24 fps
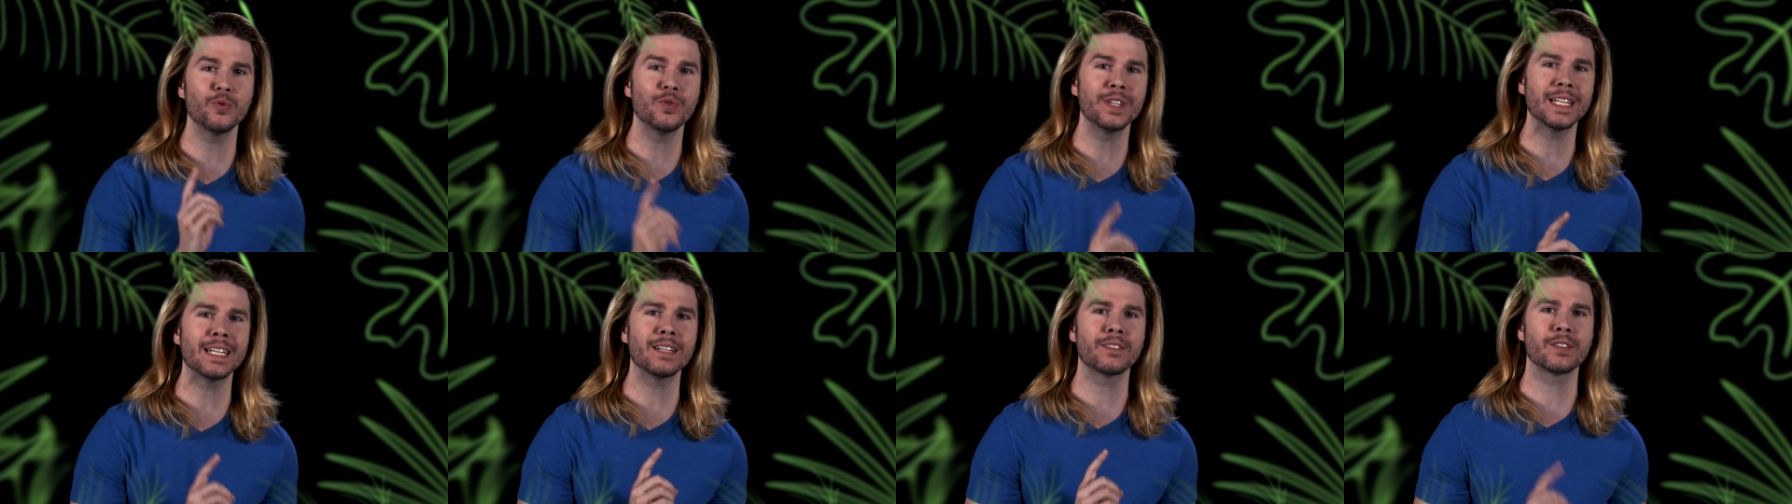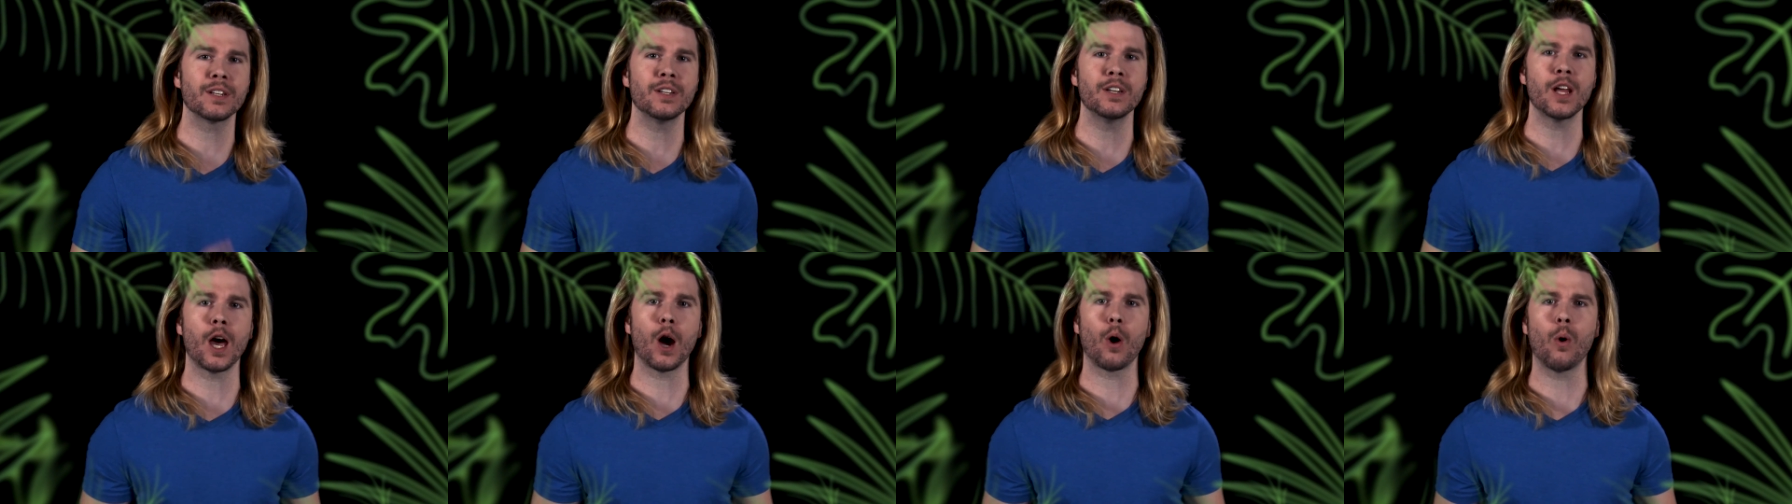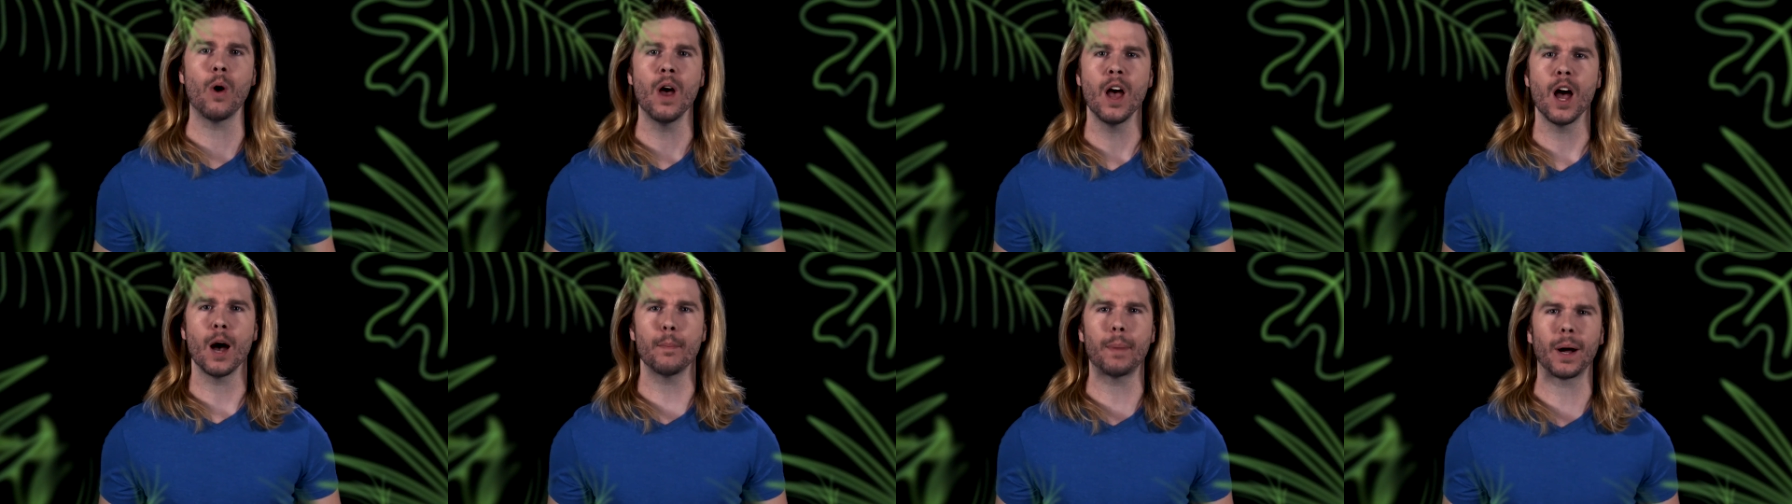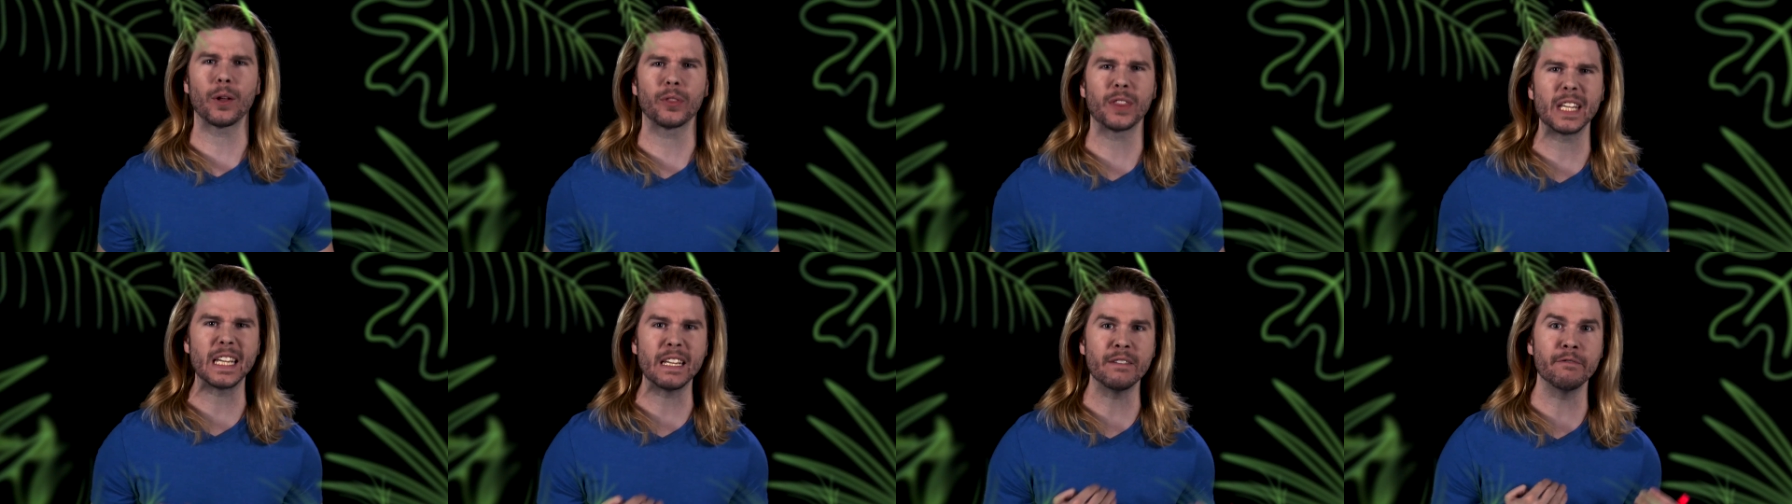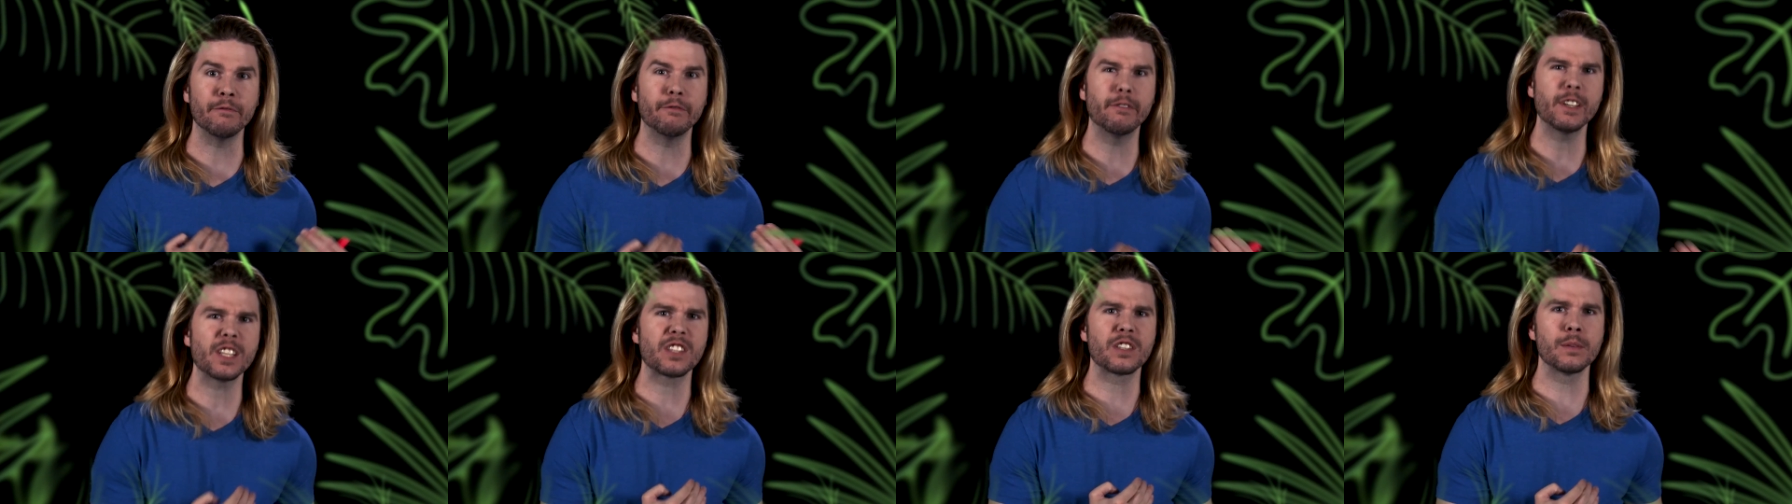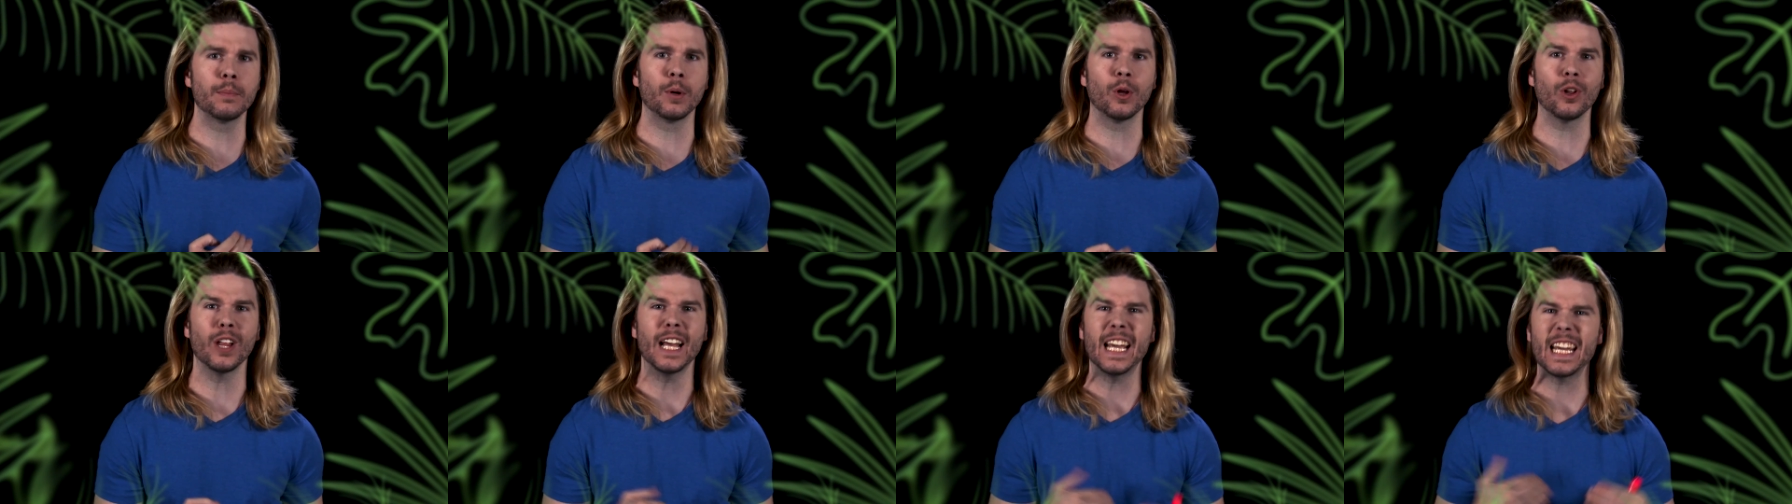need to know about the
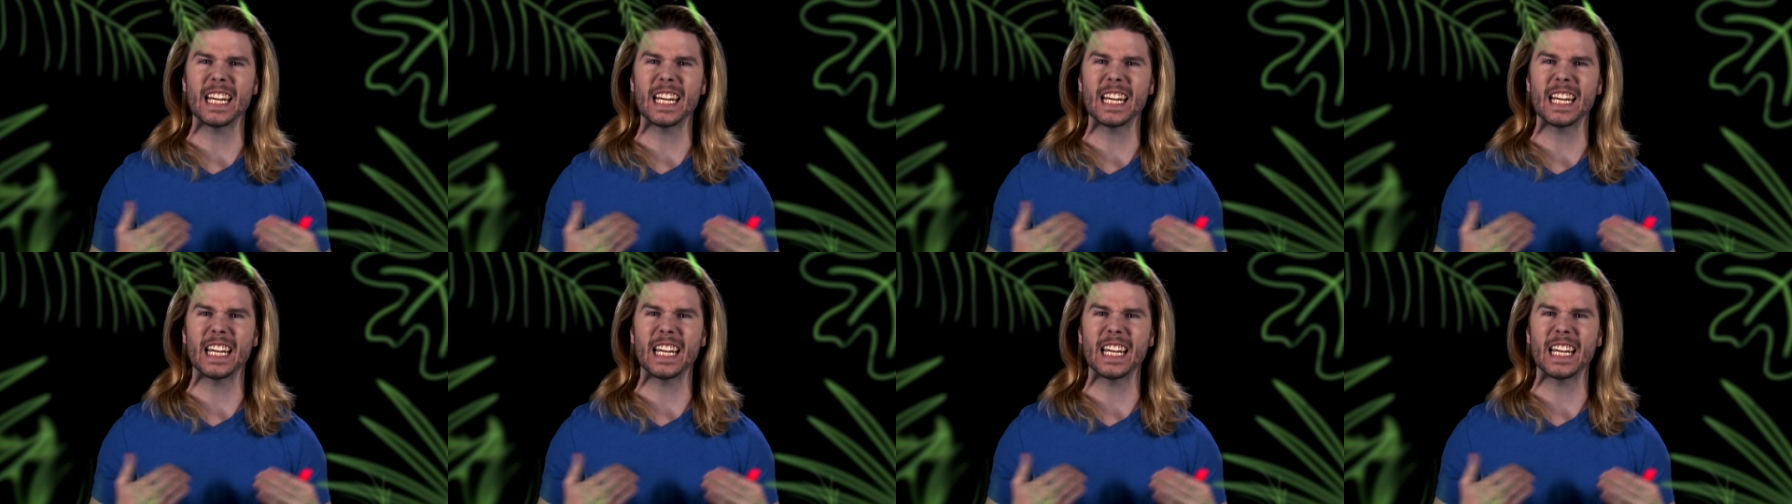invisible,